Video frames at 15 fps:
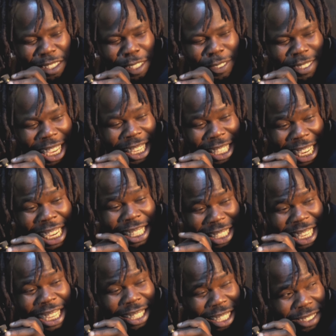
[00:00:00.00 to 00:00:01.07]
team was like,
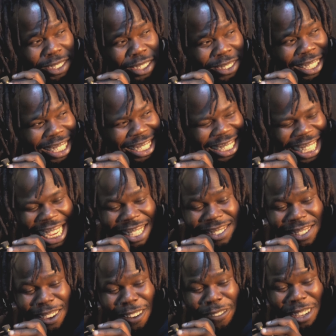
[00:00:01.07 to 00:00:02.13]
yeah, let's do it. And
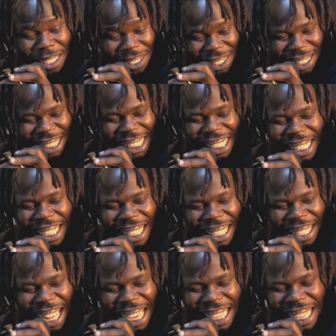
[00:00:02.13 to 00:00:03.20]
so eventually,
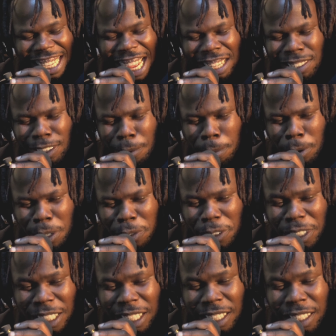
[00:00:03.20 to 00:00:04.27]
like, it got to a point
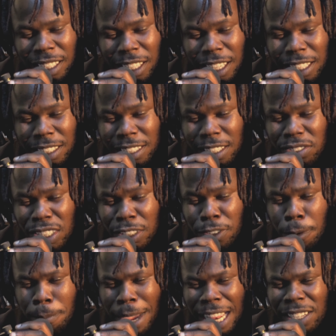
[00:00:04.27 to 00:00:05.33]
where the
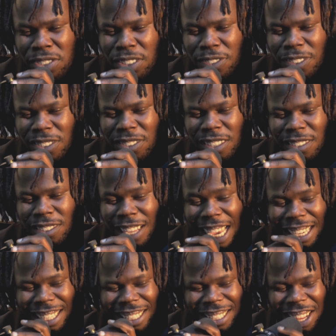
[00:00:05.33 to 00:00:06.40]
general manager was just
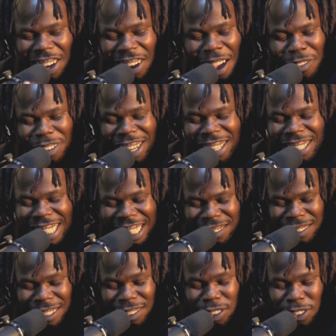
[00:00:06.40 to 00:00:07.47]
like, no, I'm going to
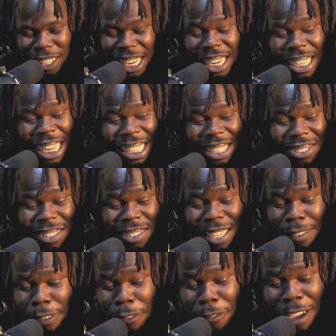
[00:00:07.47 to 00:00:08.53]
nix this trade. And he just
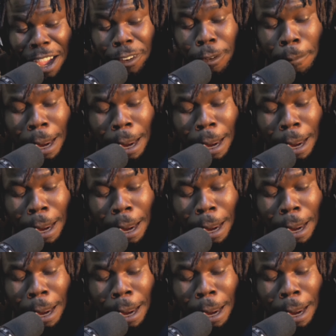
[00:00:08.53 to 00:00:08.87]
never filed the